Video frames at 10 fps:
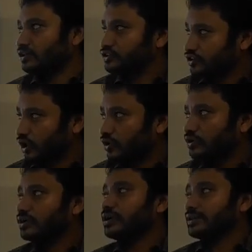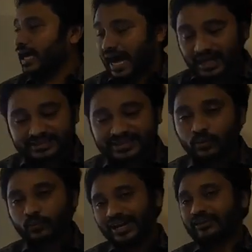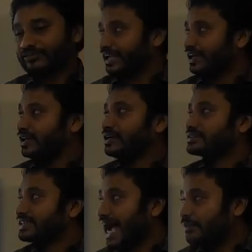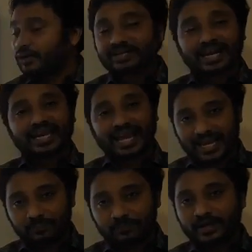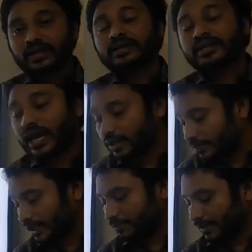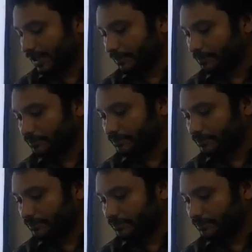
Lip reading: So The answer will be Simon can help none but me.